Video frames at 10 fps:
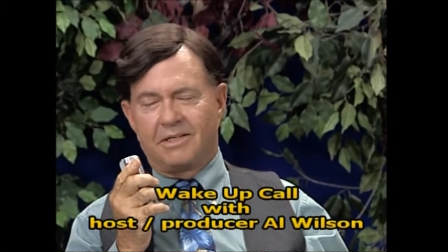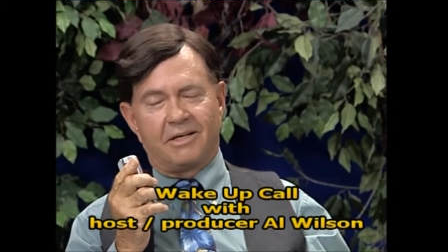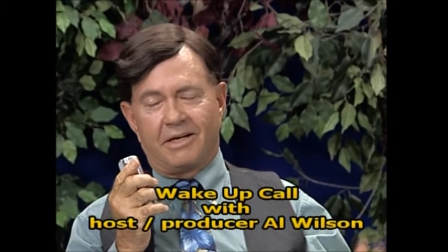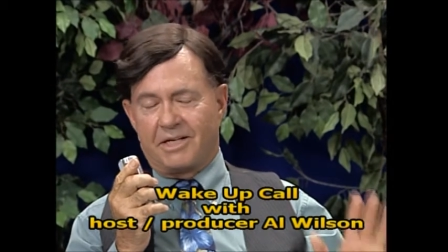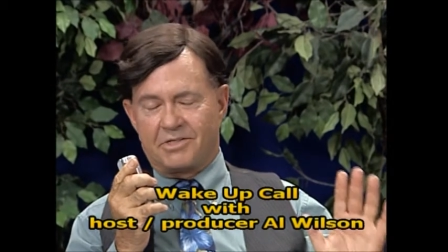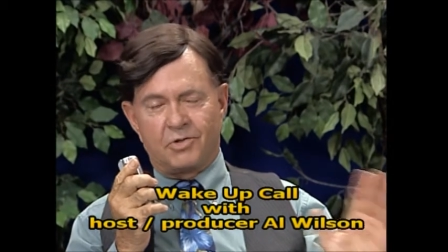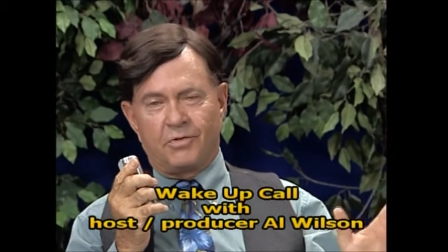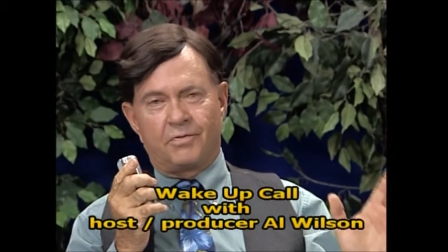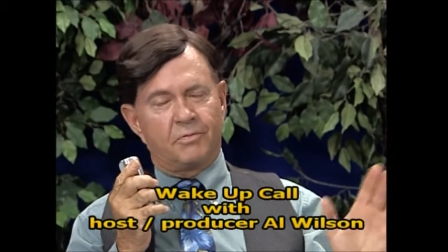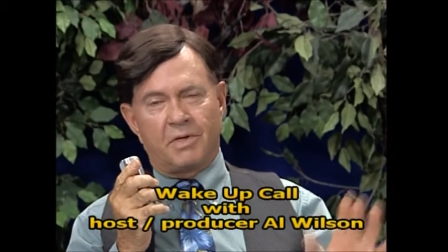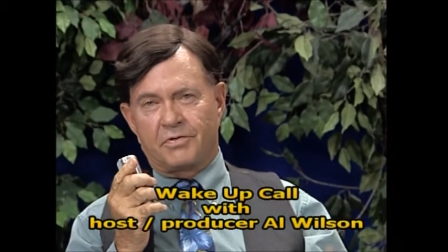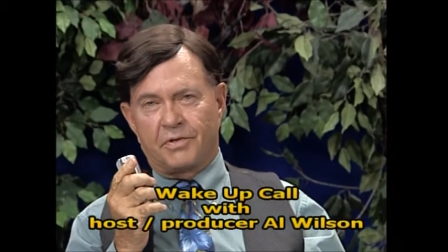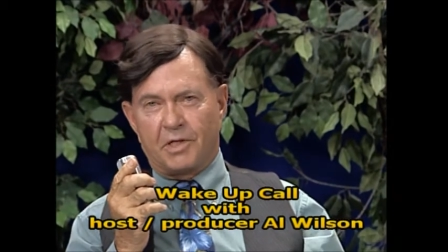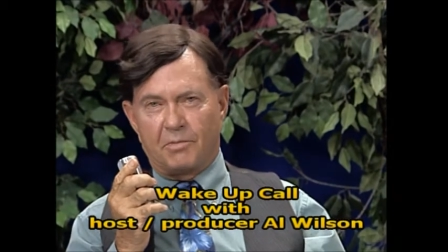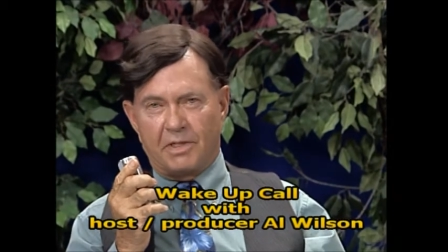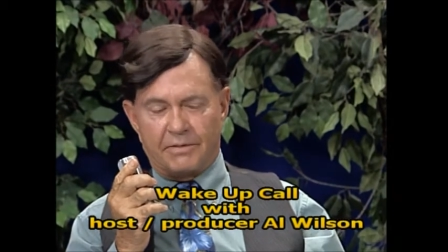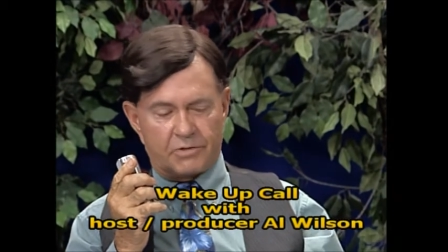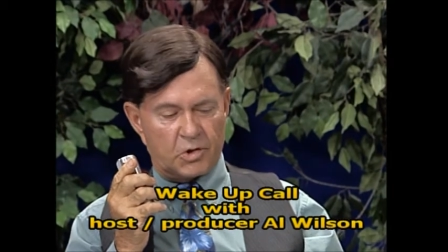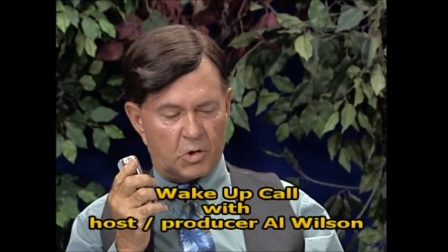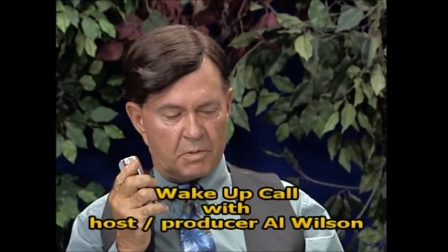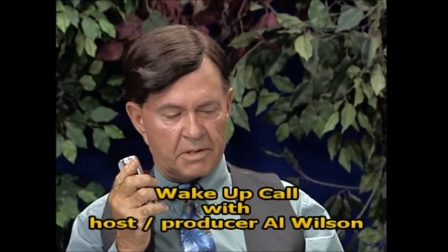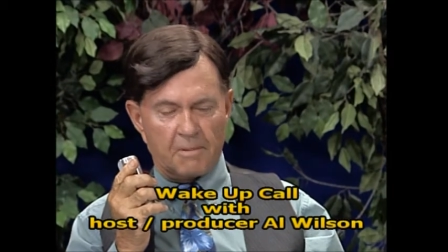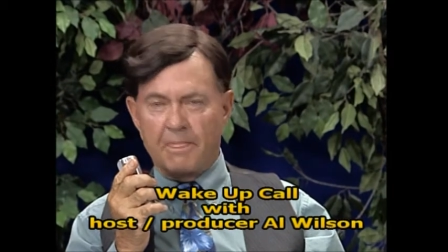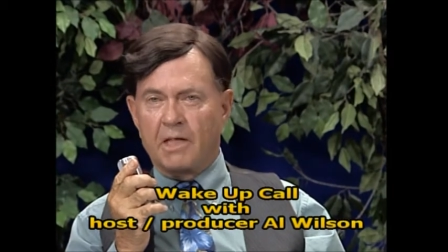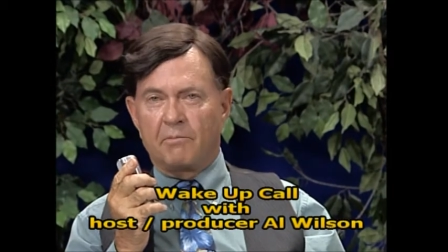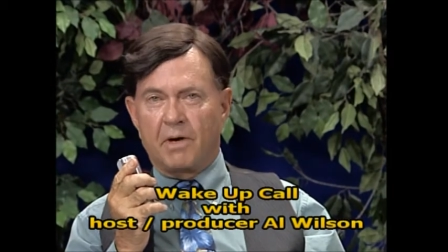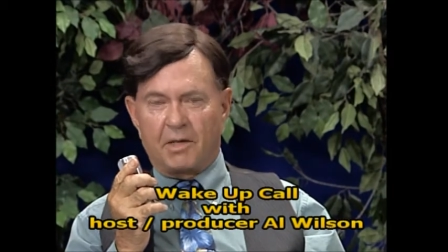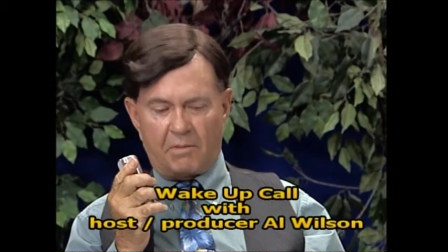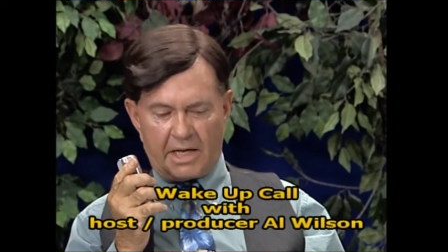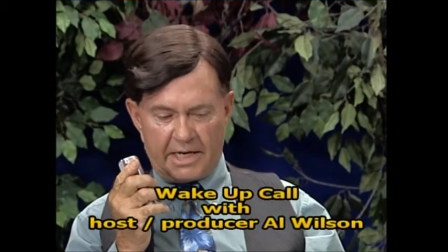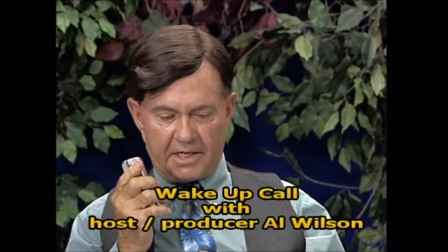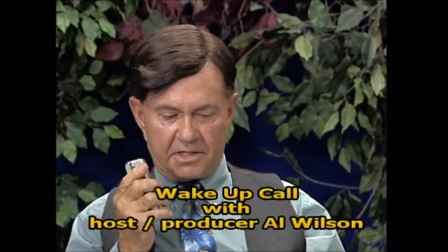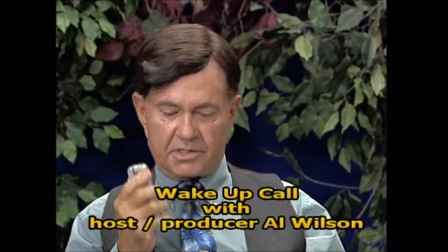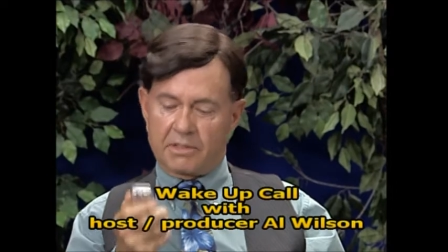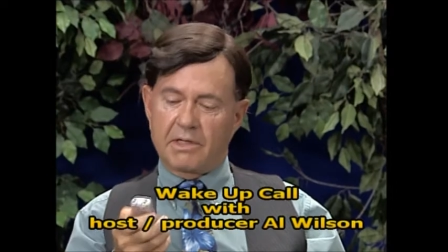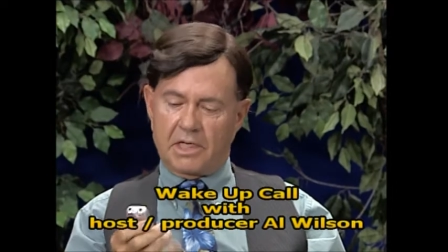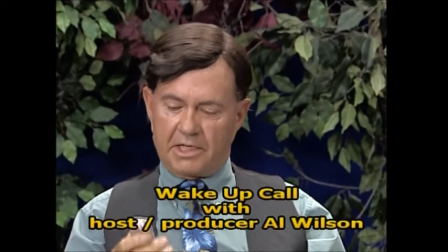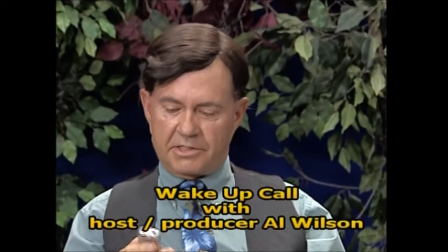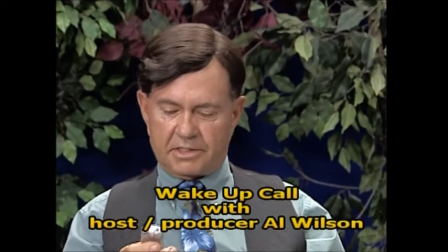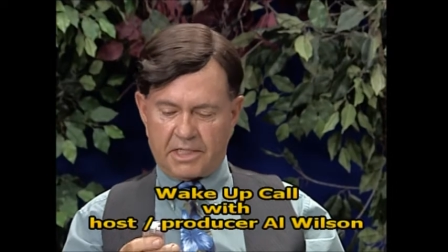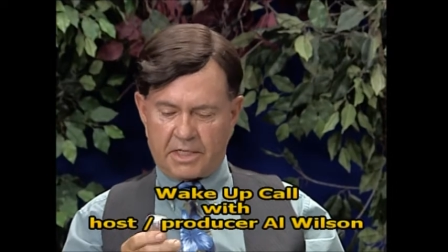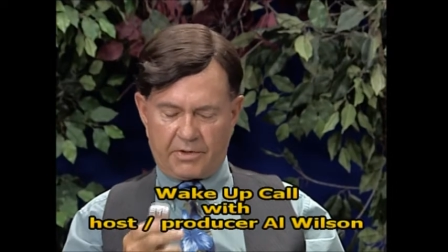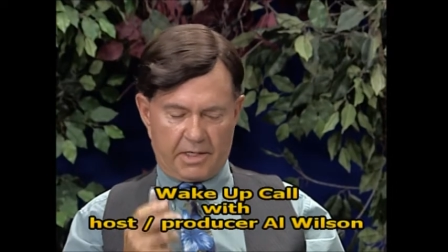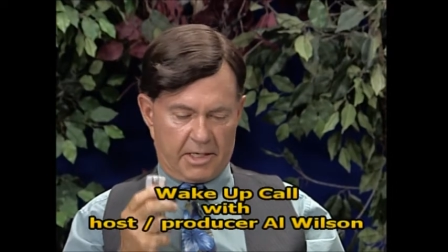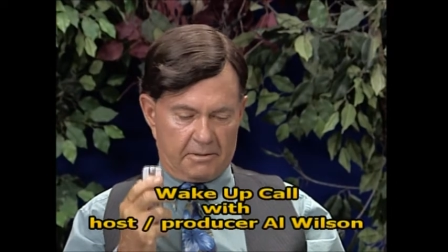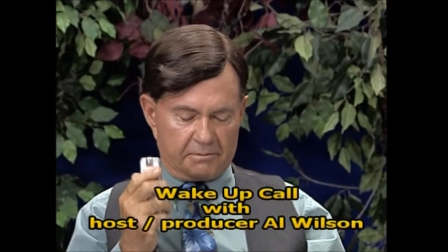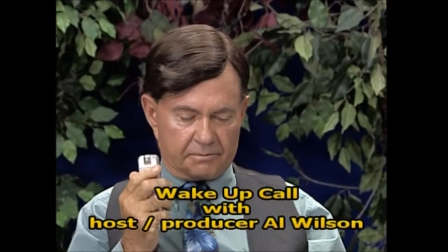Now, that's too much for you to believe, too. But bottom line is, well, let's carry on.